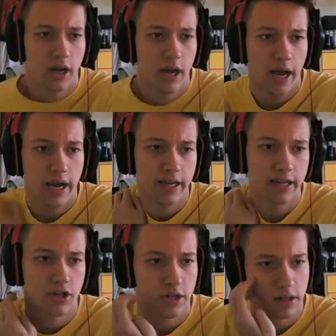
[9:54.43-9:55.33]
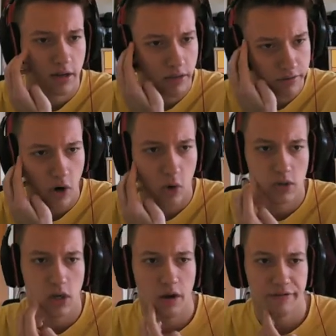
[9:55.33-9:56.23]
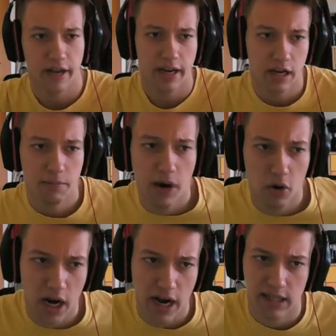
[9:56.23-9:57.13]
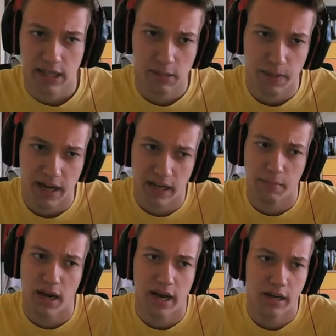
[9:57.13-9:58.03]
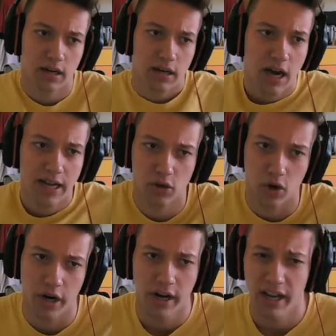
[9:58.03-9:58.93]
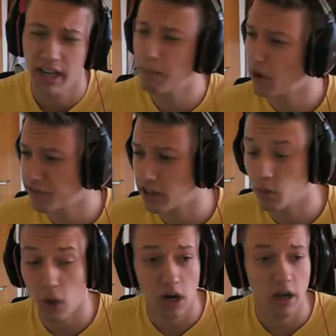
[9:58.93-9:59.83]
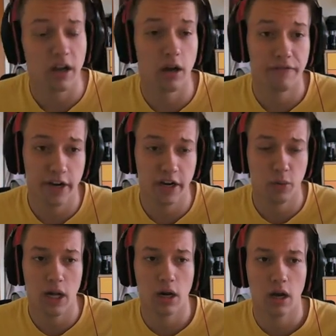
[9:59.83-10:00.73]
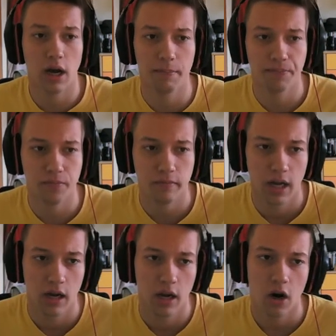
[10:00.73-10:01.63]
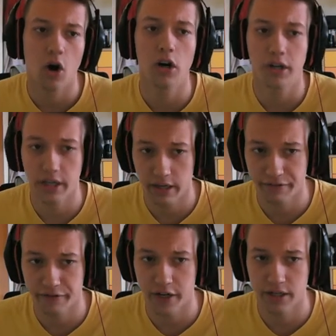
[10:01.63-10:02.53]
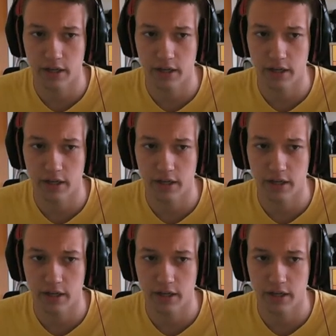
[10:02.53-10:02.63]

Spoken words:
and he just throws off a Hidden Power Ice, expecting my Gliscor. He bluffed it well, very well. On the first...